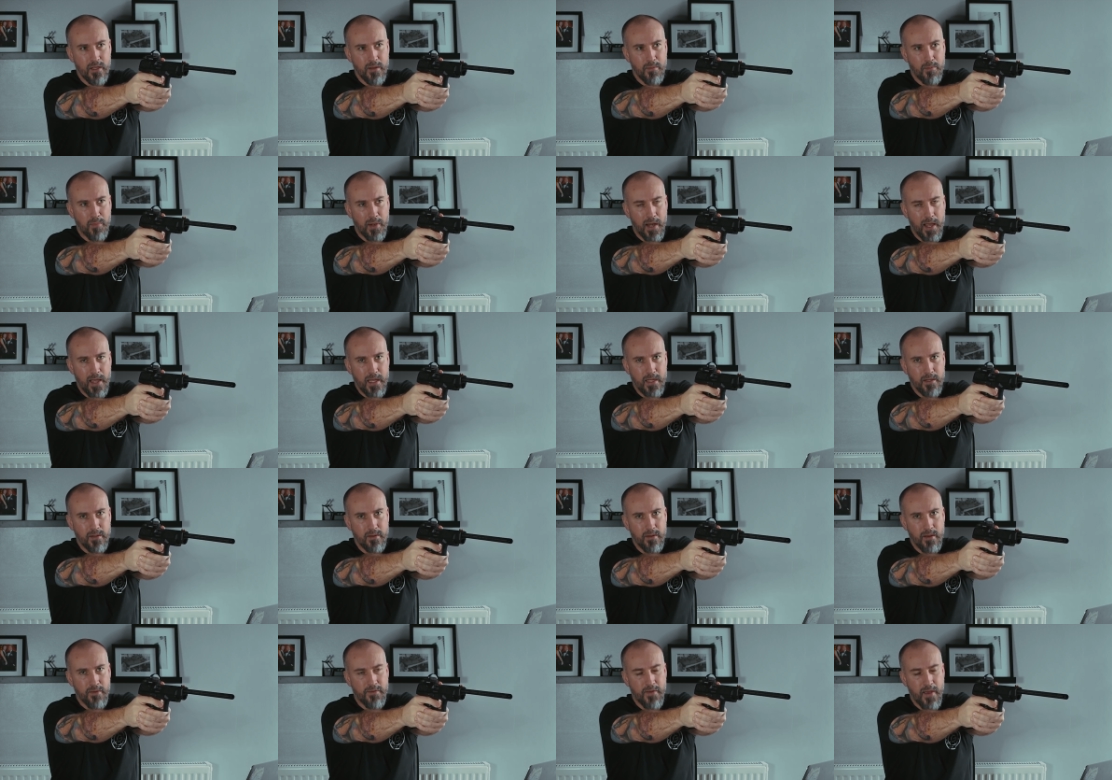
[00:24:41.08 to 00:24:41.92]

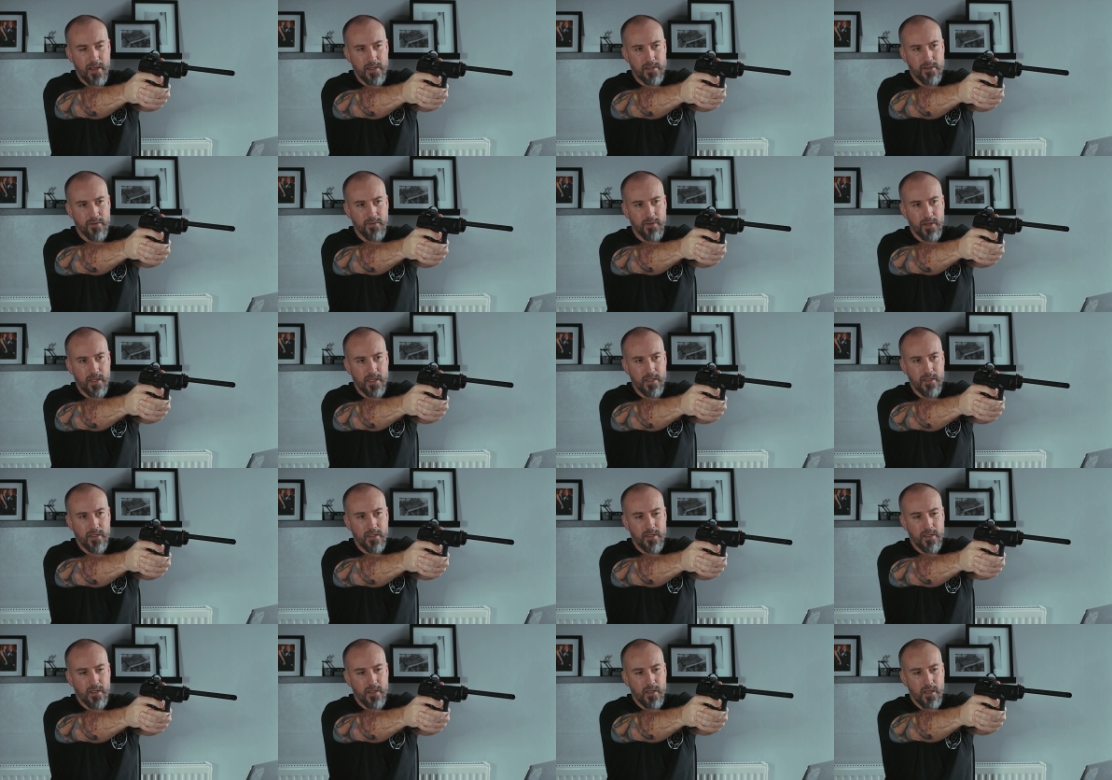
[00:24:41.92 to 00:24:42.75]
blade effectively,
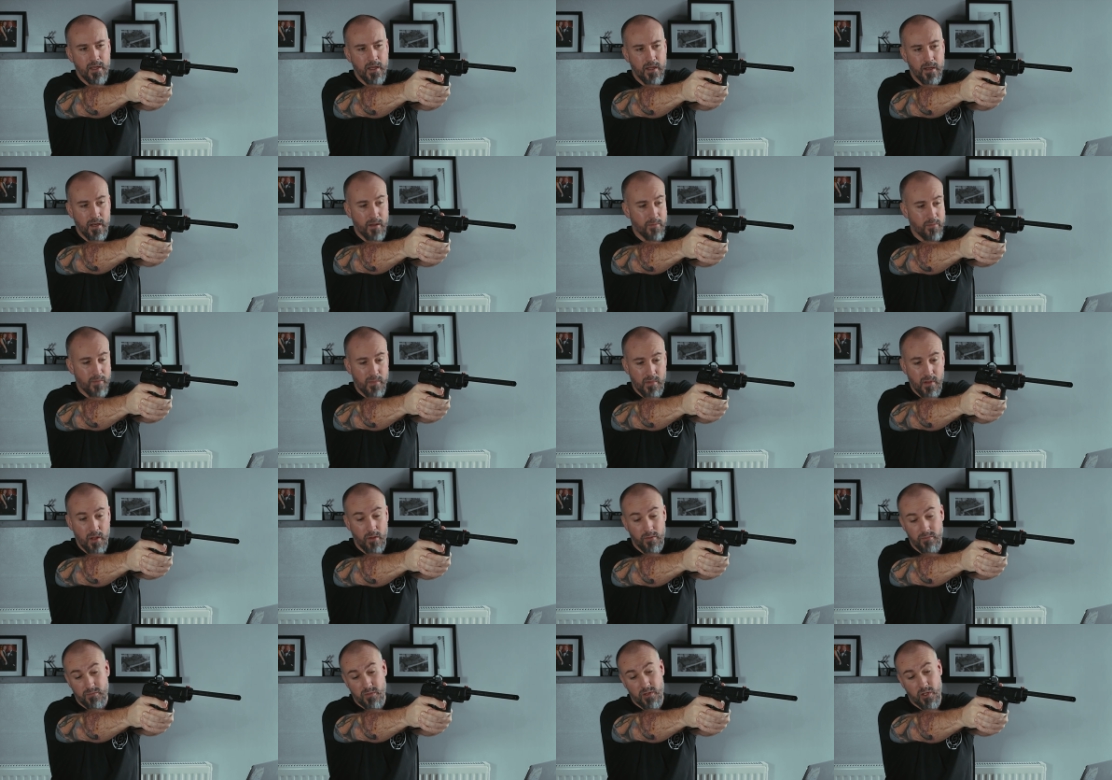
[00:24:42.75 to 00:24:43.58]
and I'm
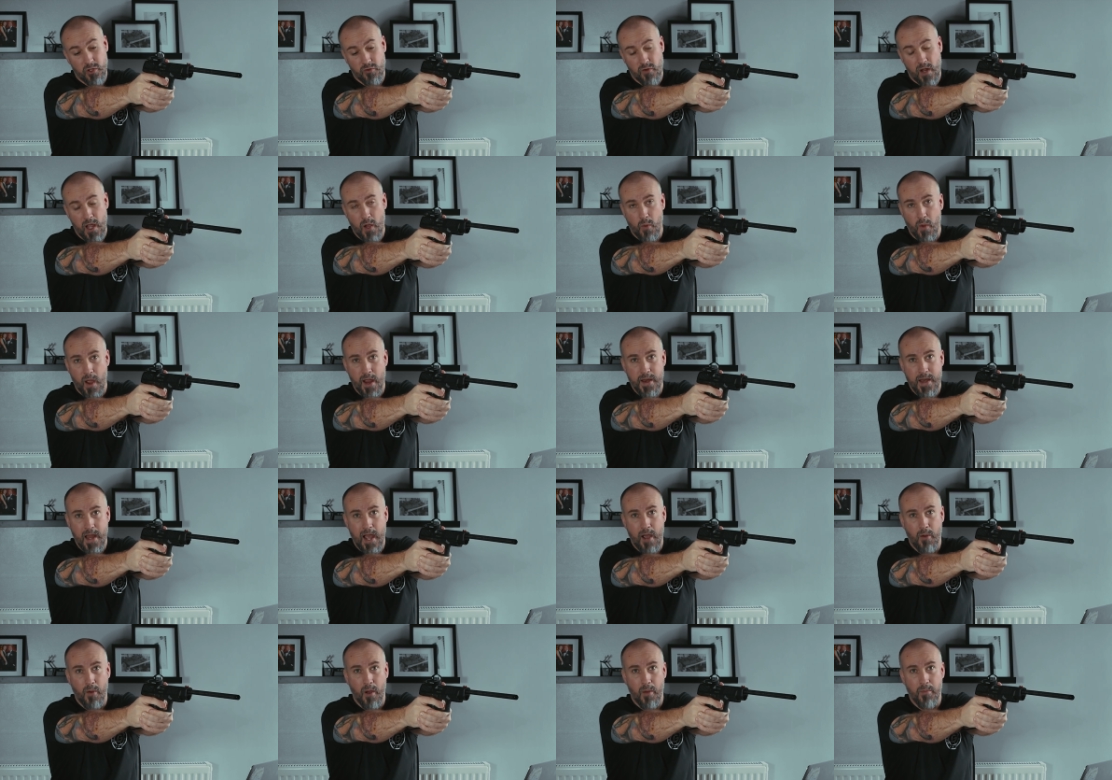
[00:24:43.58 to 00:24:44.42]
like straight away
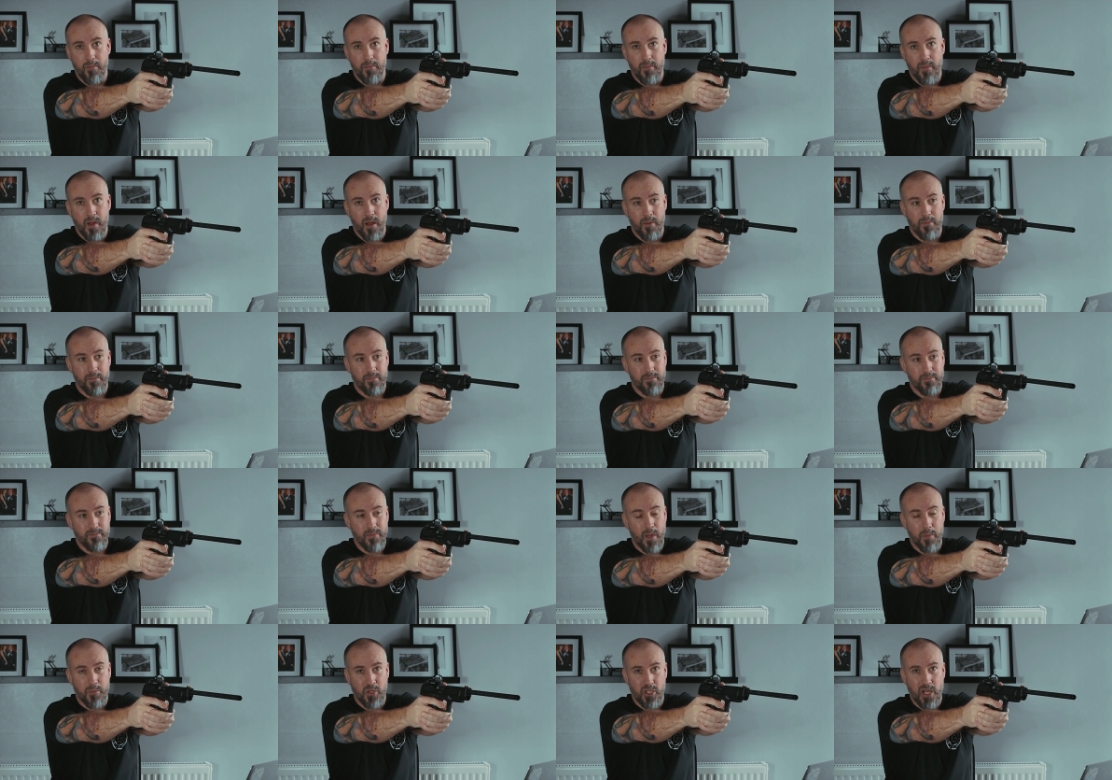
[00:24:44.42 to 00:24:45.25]
now
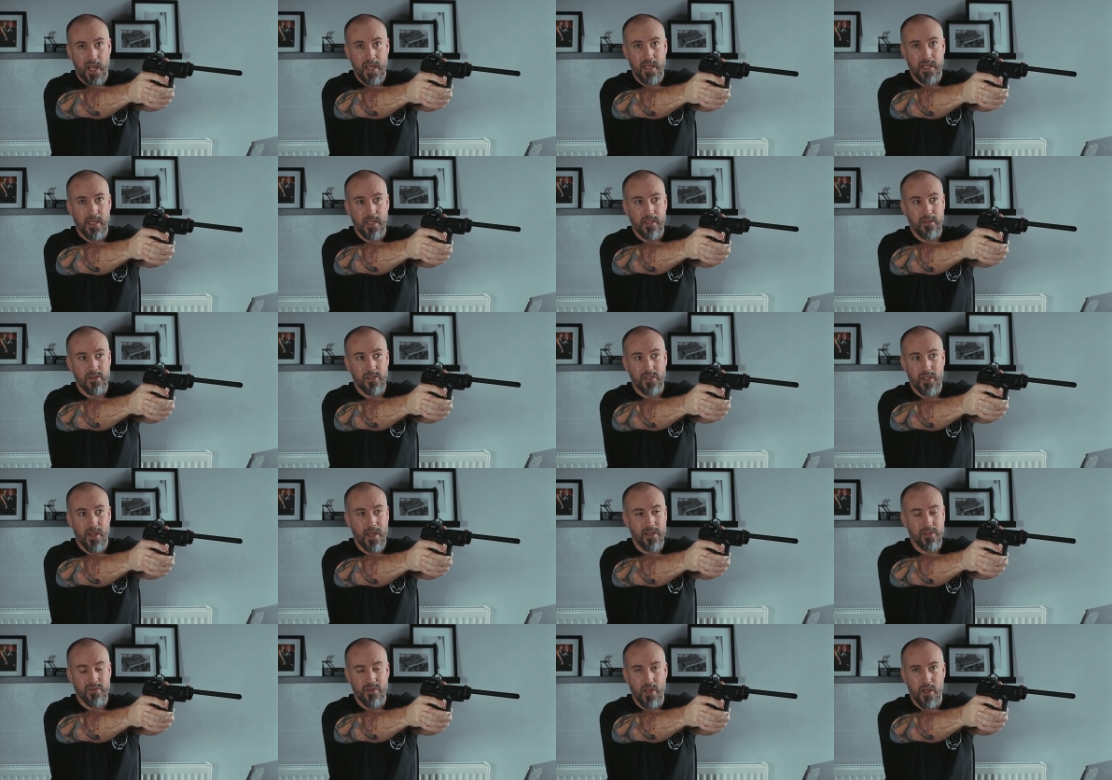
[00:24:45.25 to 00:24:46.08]
I'm shaking, so
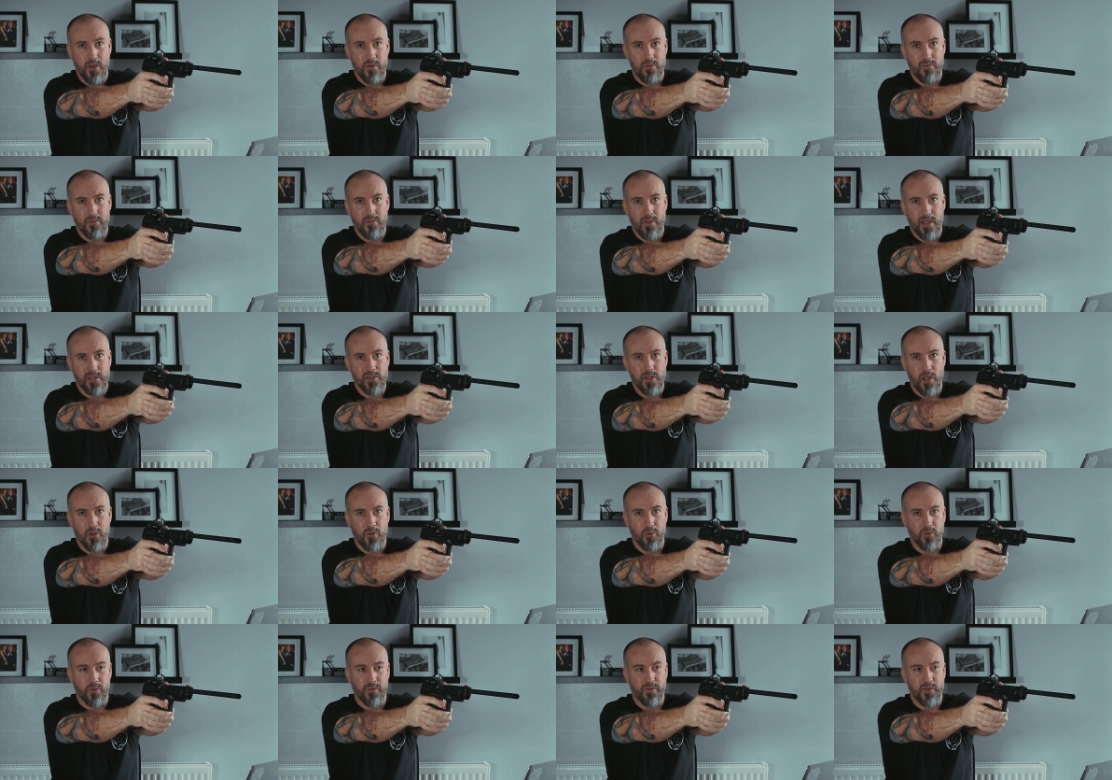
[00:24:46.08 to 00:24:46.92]
that's no
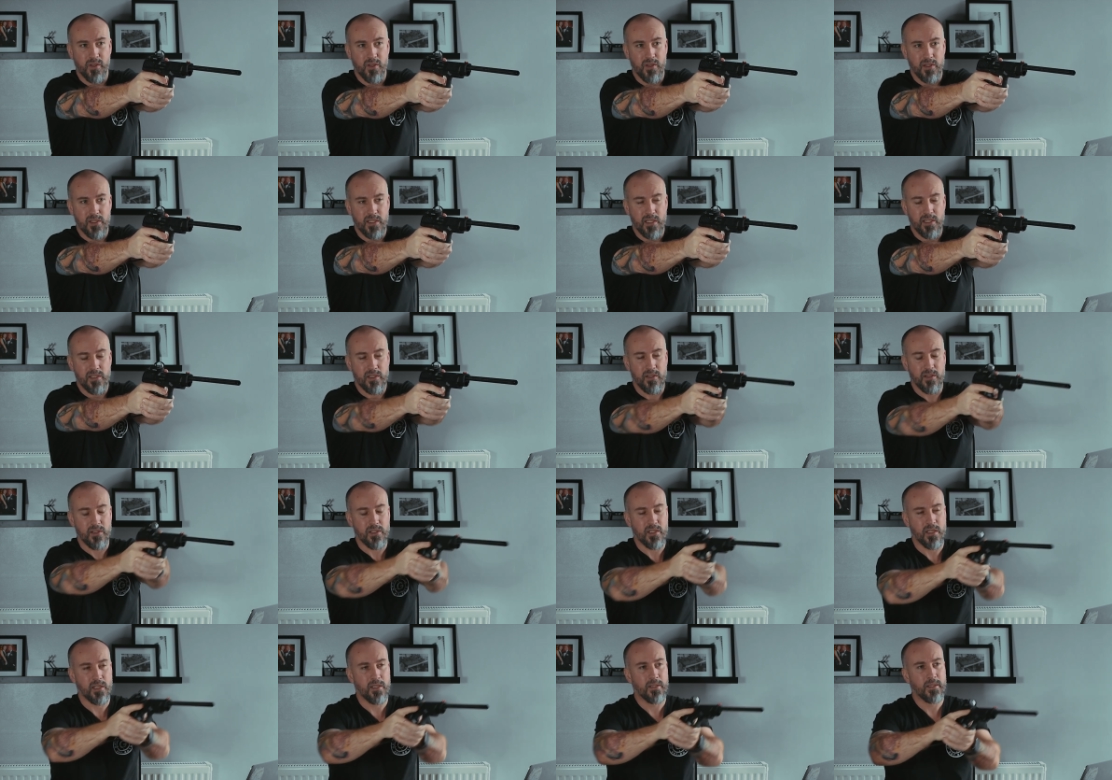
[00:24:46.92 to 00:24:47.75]
good for
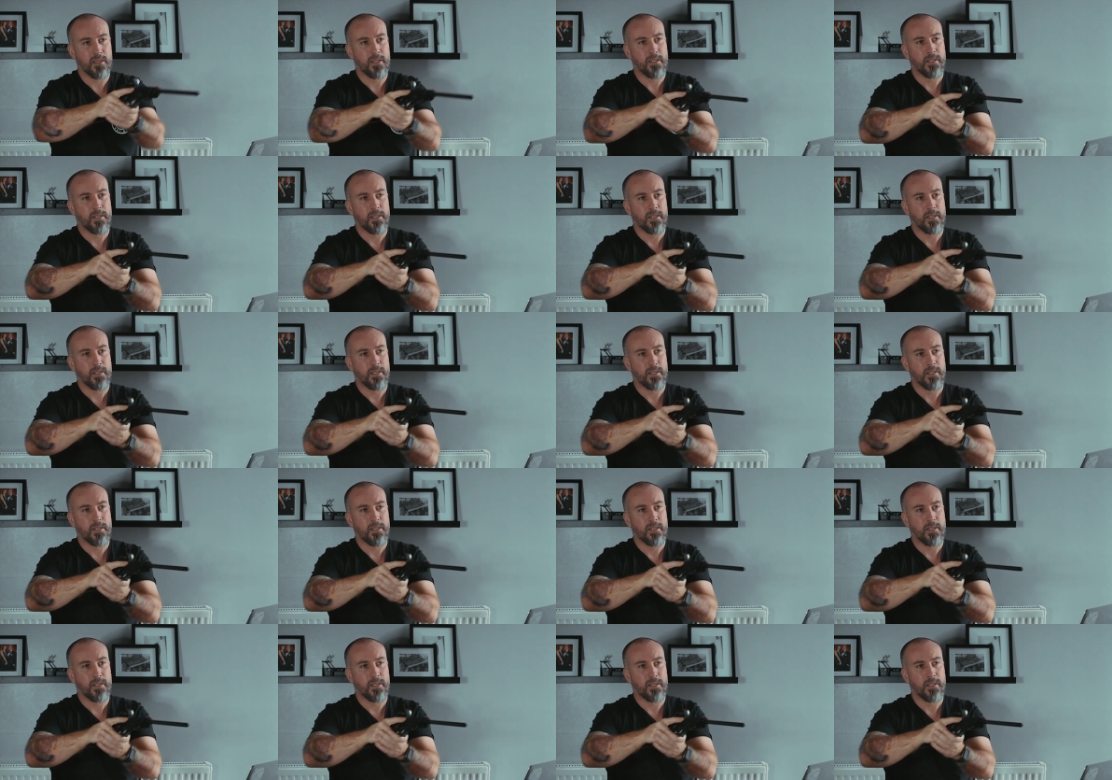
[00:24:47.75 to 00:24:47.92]
consistency.